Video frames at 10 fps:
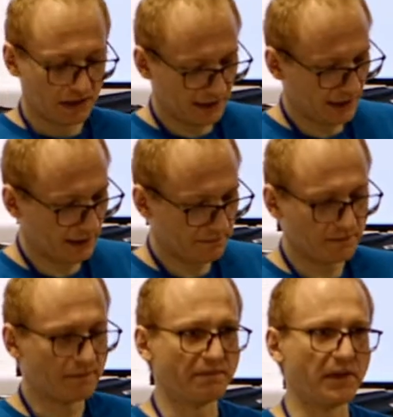uh,
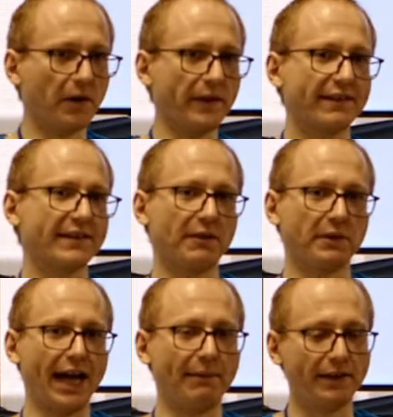no, that's not
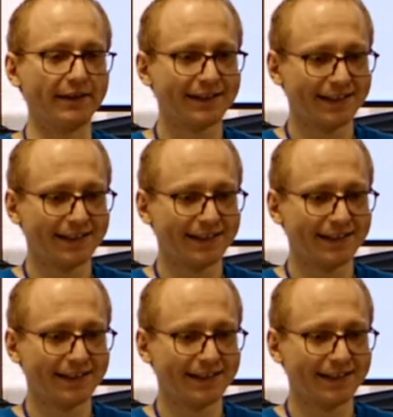what happened.